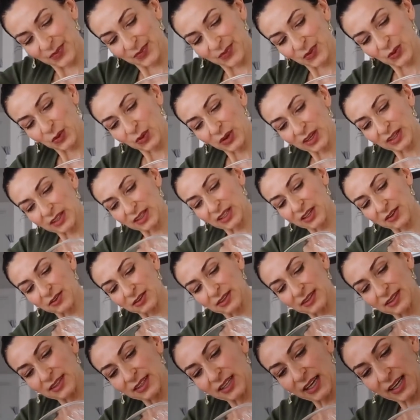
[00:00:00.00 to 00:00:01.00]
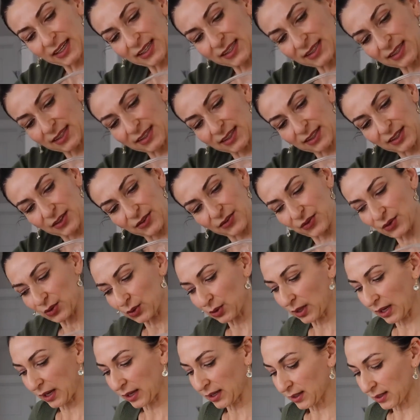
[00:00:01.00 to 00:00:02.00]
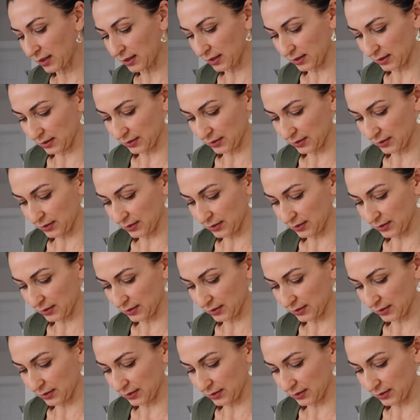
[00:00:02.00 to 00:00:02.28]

You can even taste it if you like,